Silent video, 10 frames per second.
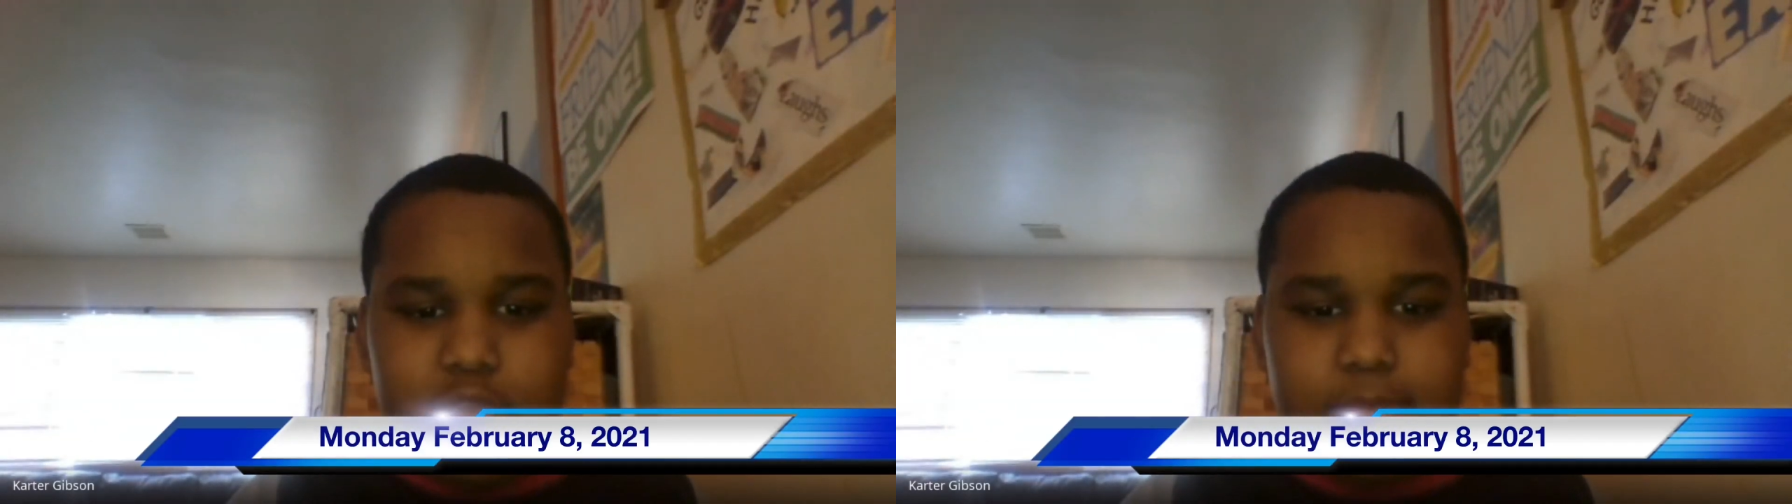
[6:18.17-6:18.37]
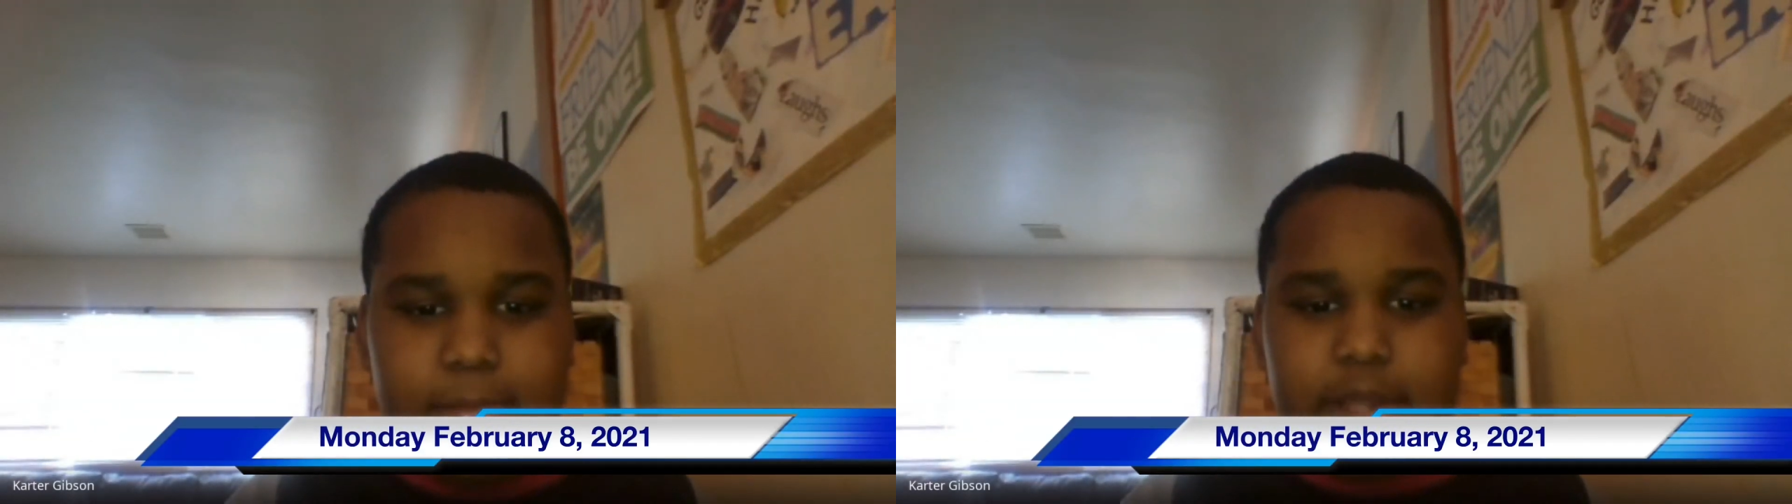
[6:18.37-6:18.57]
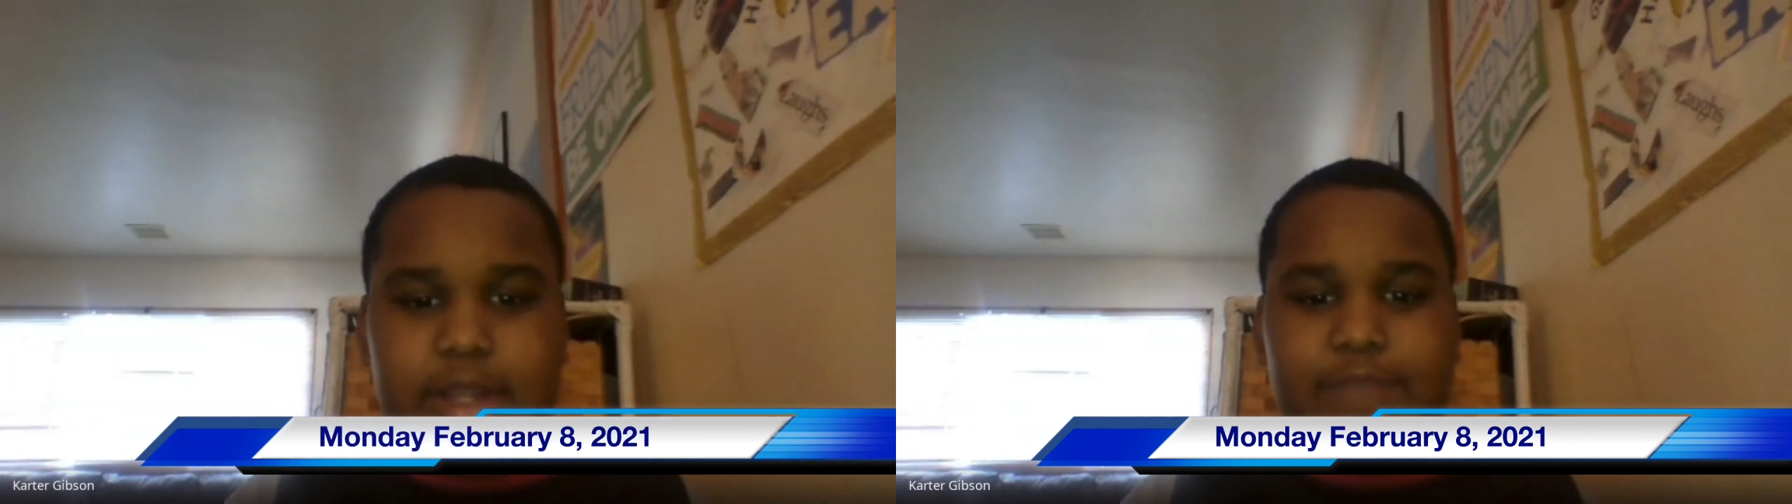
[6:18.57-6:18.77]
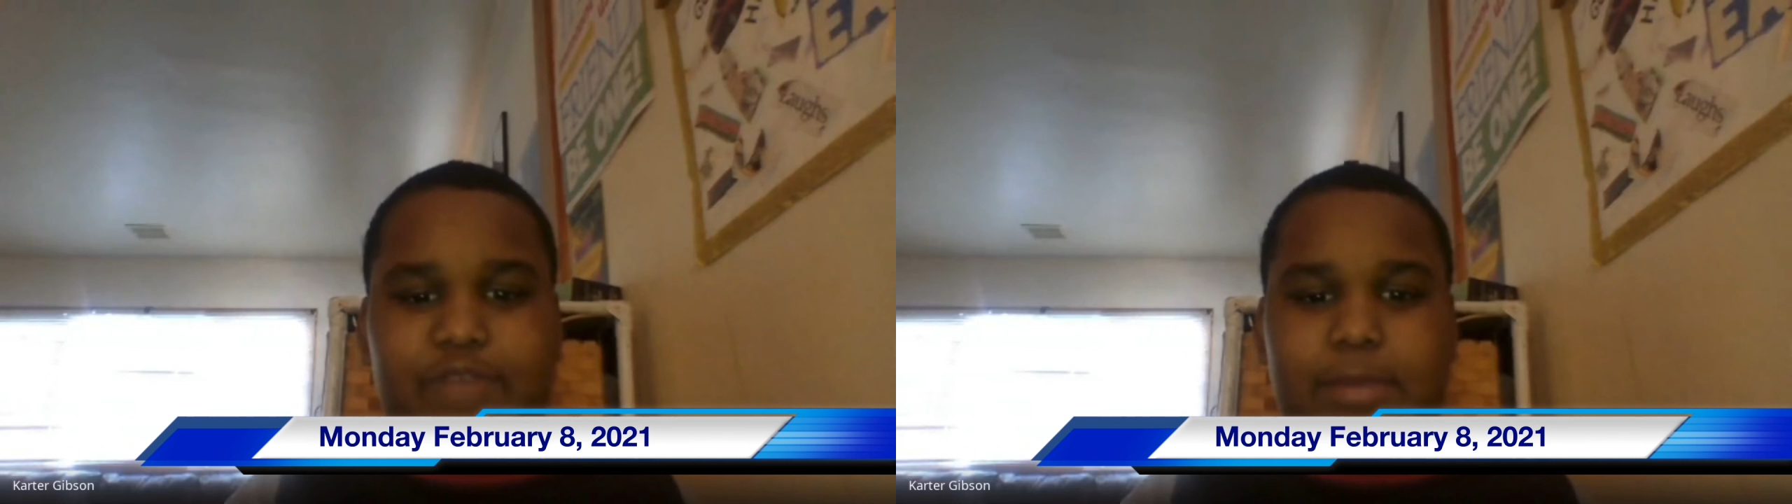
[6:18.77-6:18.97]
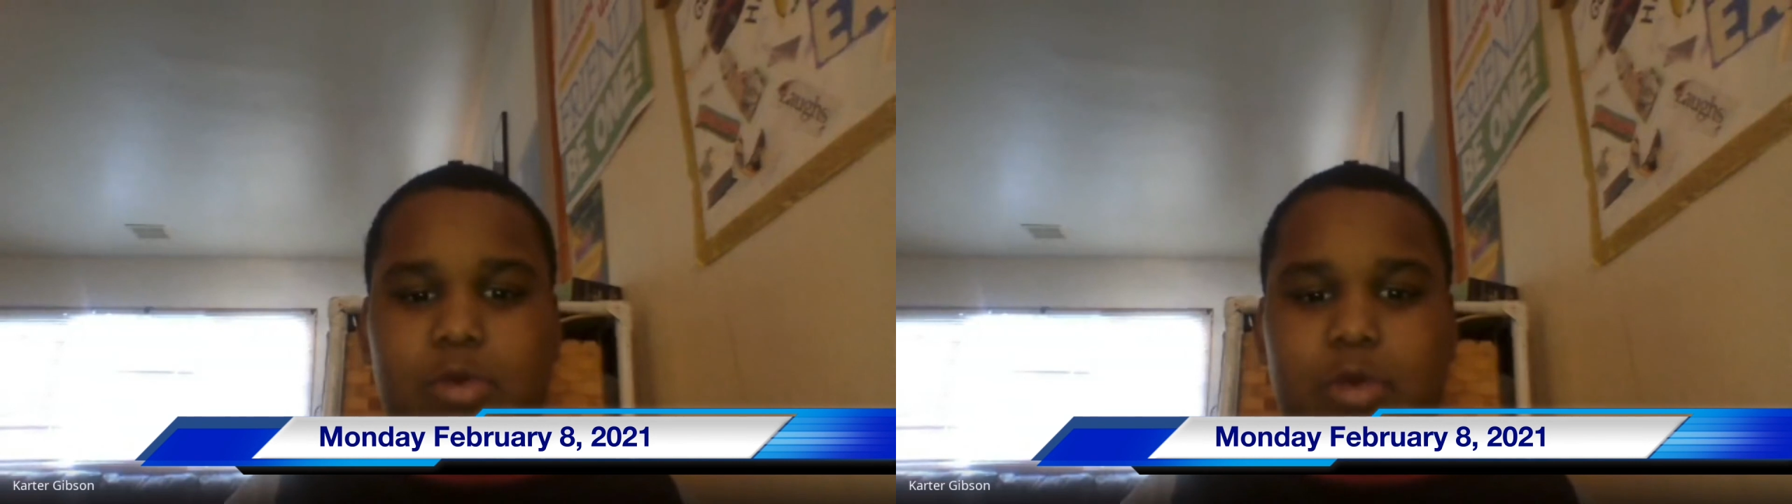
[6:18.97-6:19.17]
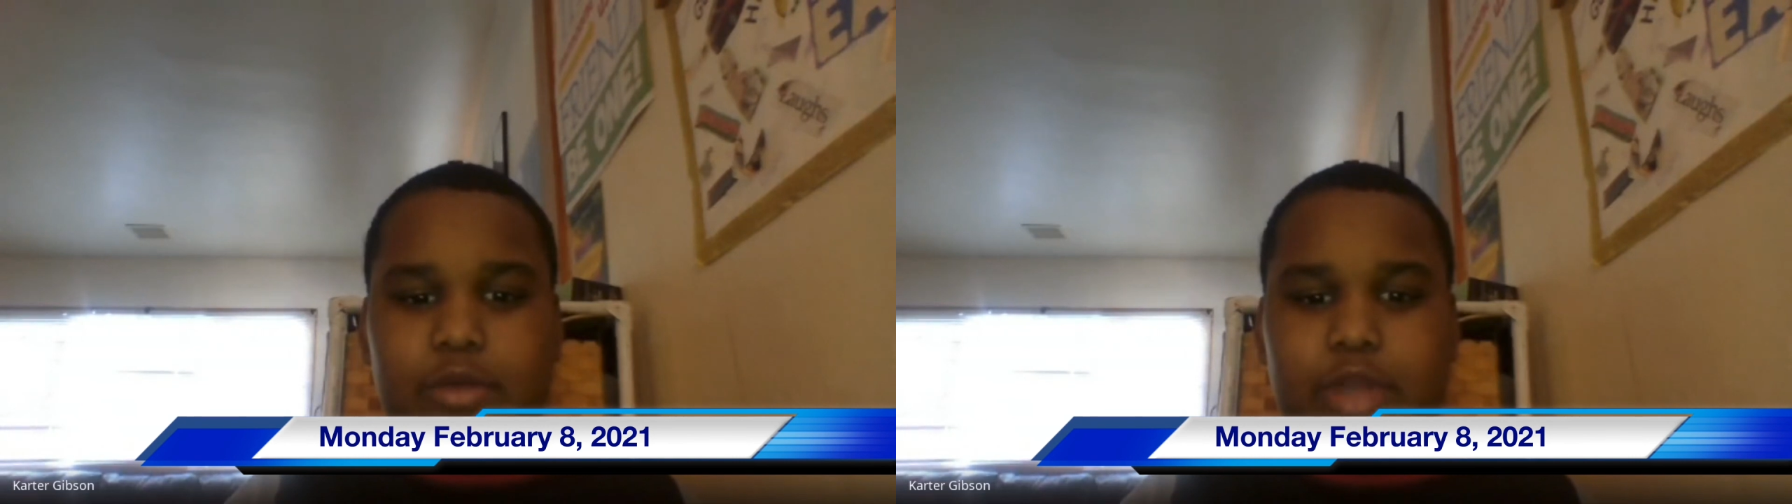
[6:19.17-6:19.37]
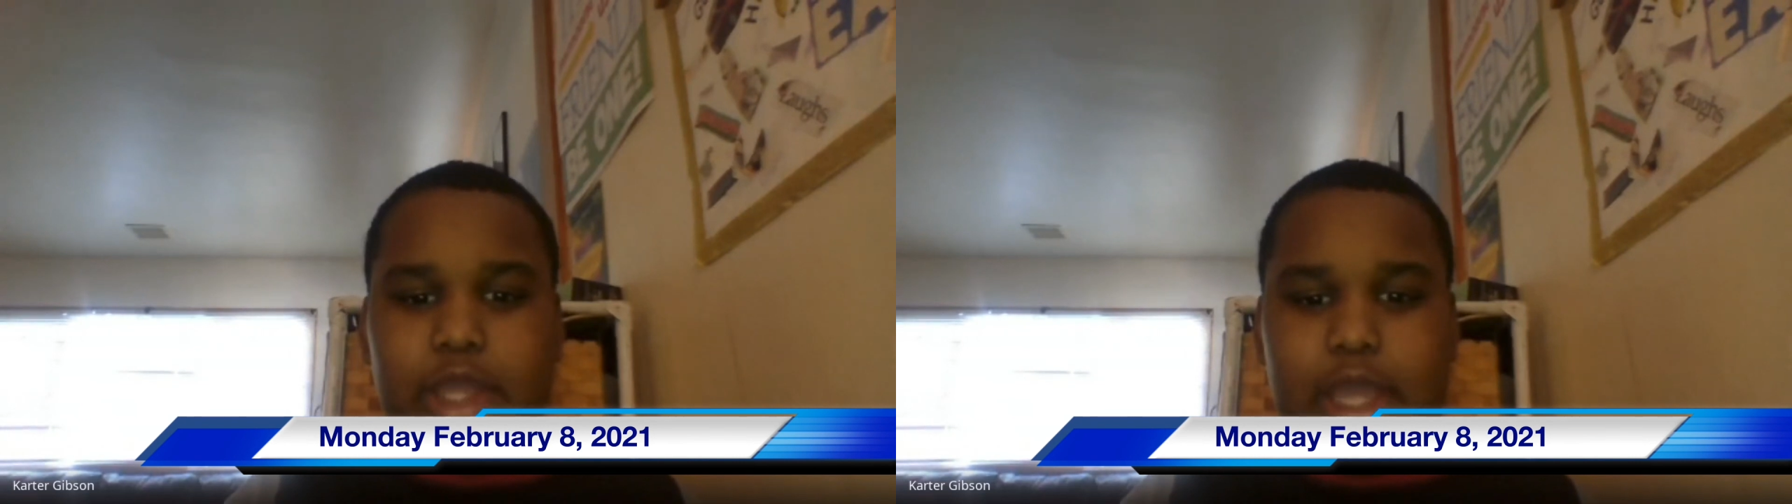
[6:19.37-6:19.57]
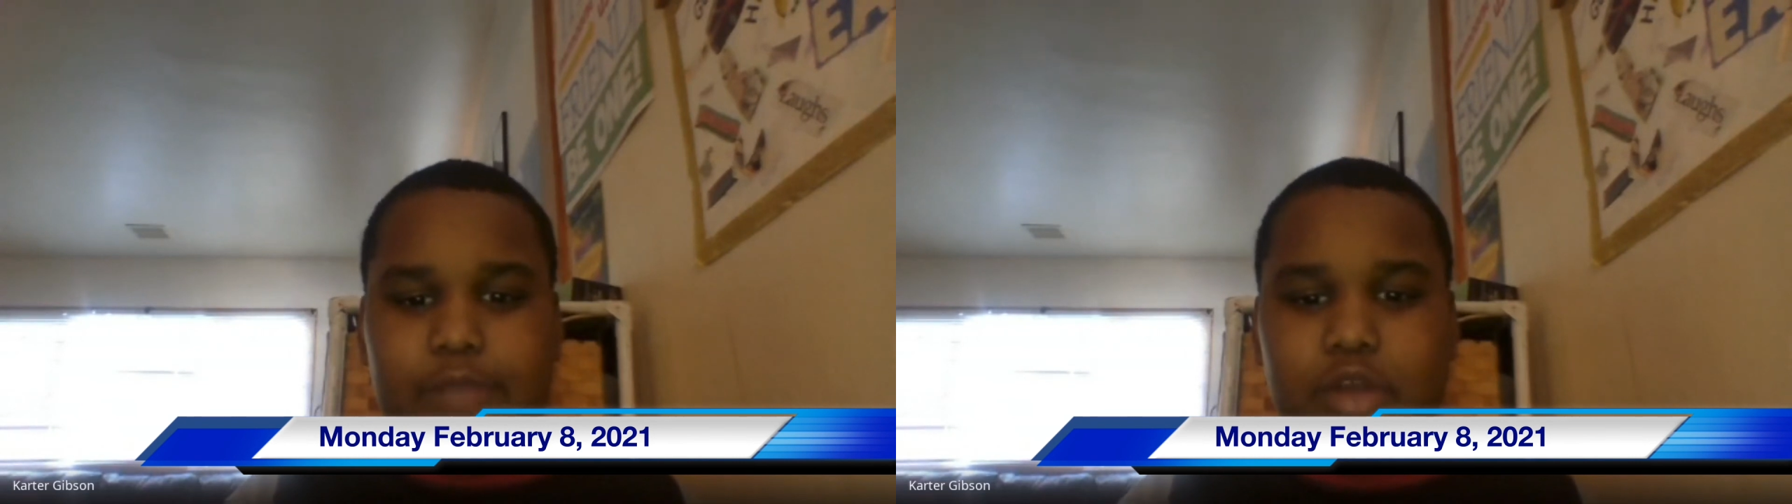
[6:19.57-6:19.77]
February 8th,